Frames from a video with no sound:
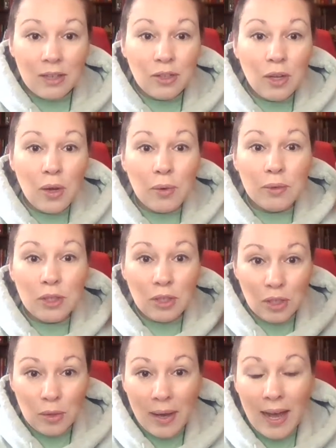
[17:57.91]
So do
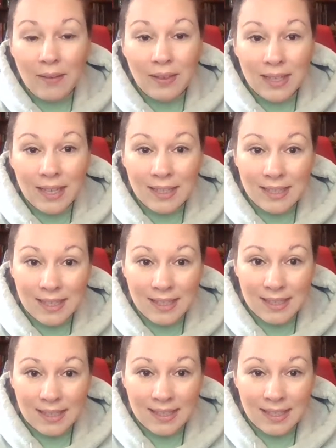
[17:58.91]
you have the
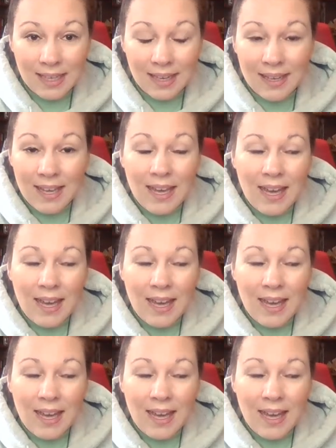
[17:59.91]
consistency?